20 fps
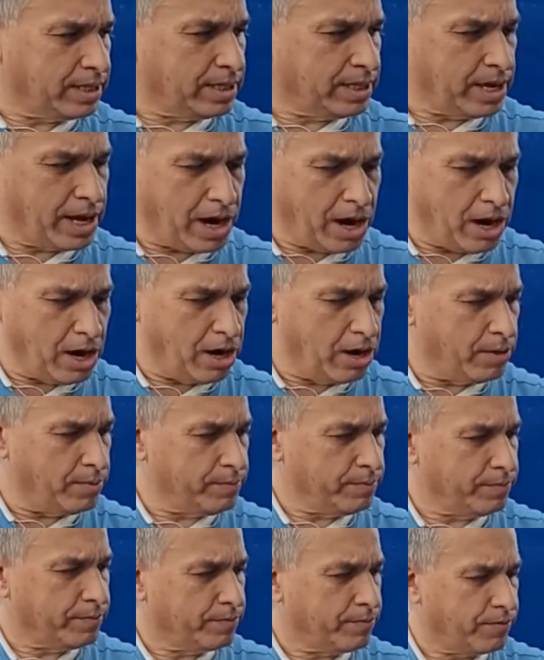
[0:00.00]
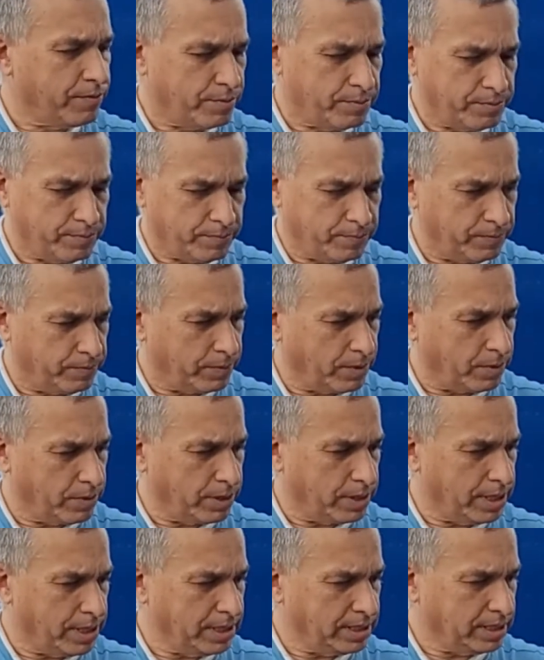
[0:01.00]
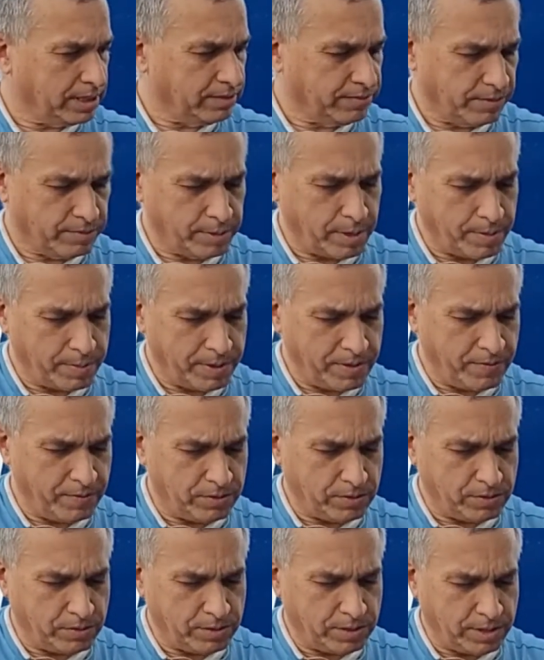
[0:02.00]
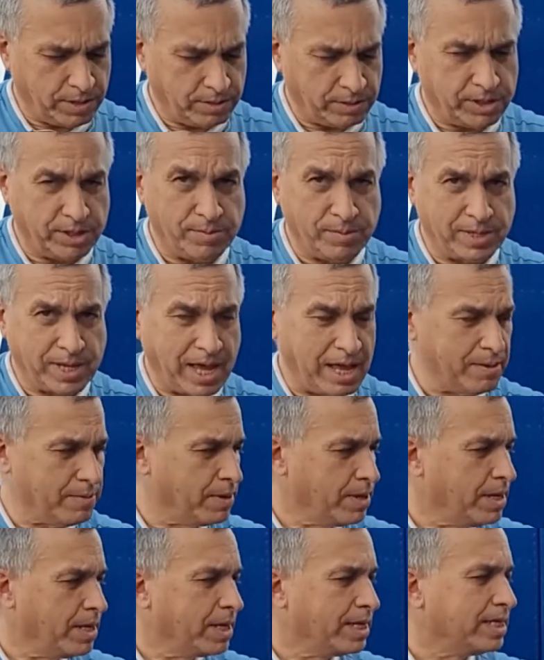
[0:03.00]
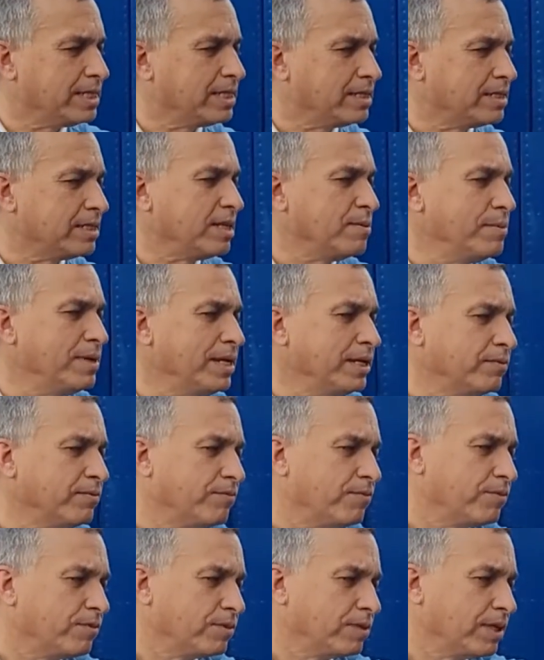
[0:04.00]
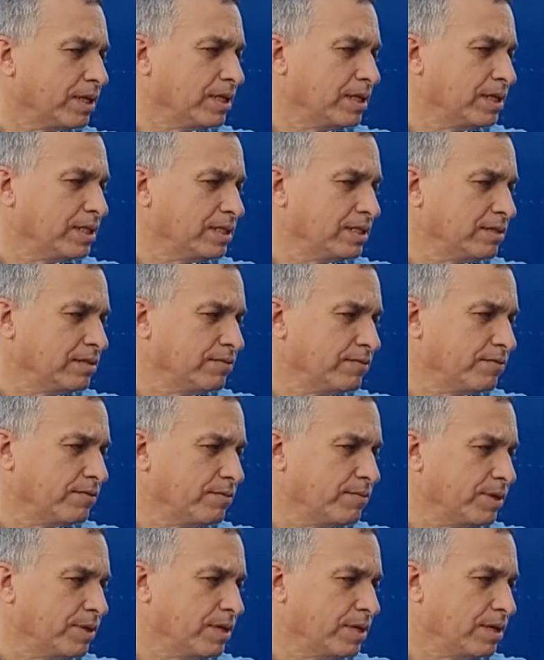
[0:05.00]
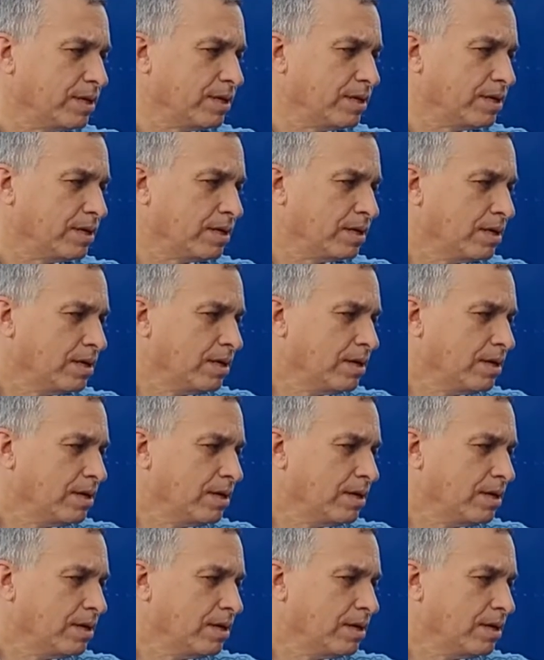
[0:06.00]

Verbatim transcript: the arm from the distance from the pivot to the trim tab is similar to the distance from the